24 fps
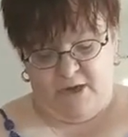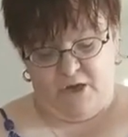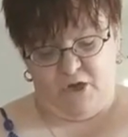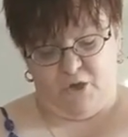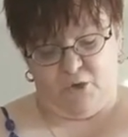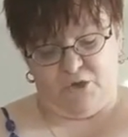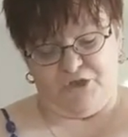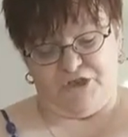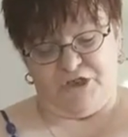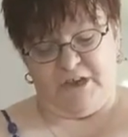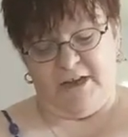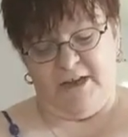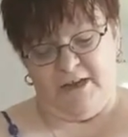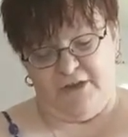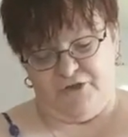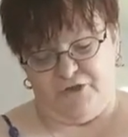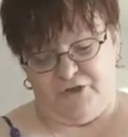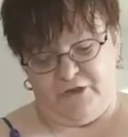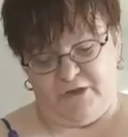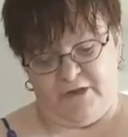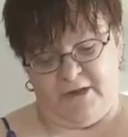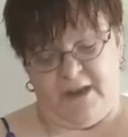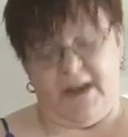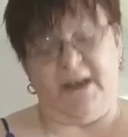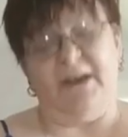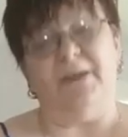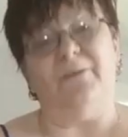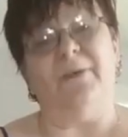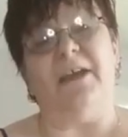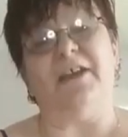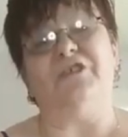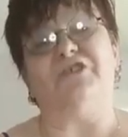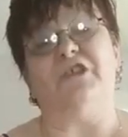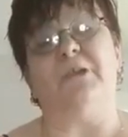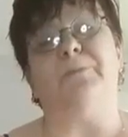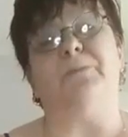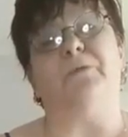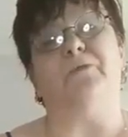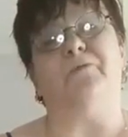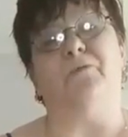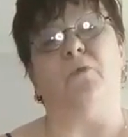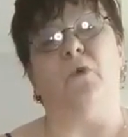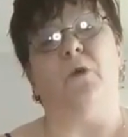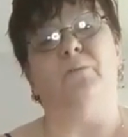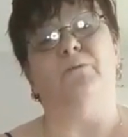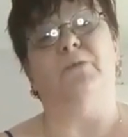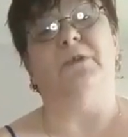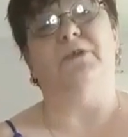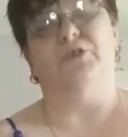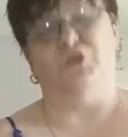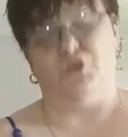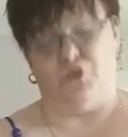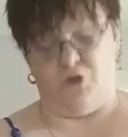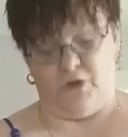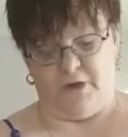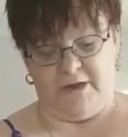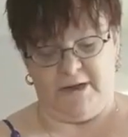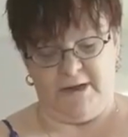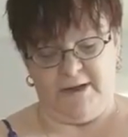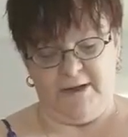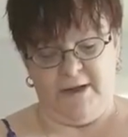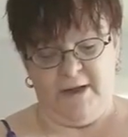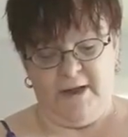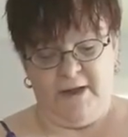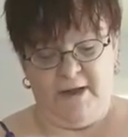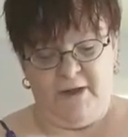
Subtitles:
change in any way, shape, or form when you're cooking.